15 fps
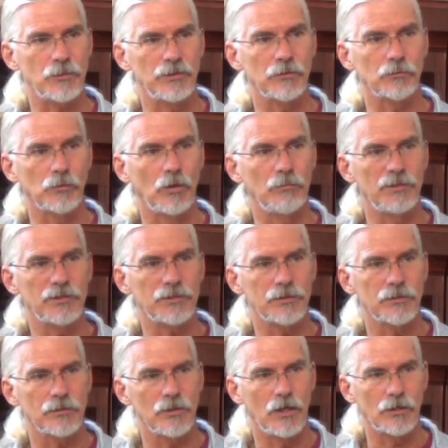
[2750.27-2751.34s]
when the Romans
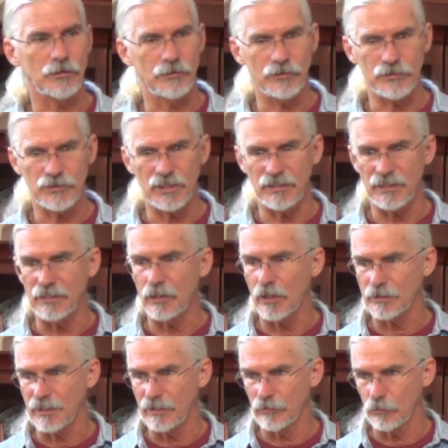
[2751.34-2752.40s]
conquered the city, they
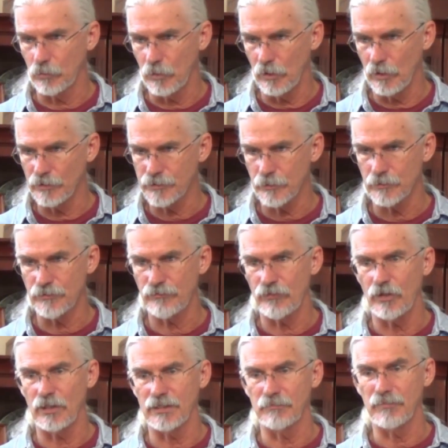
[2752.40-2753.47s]
knocked down the walls. There was
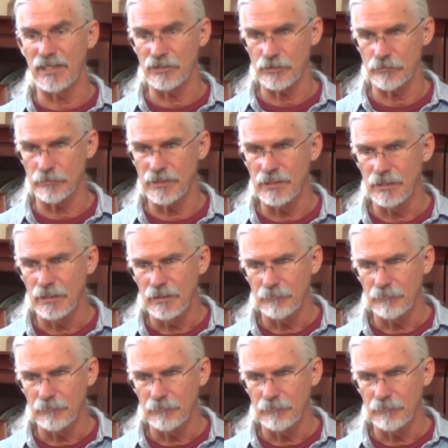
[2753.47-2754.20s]
falling masonry.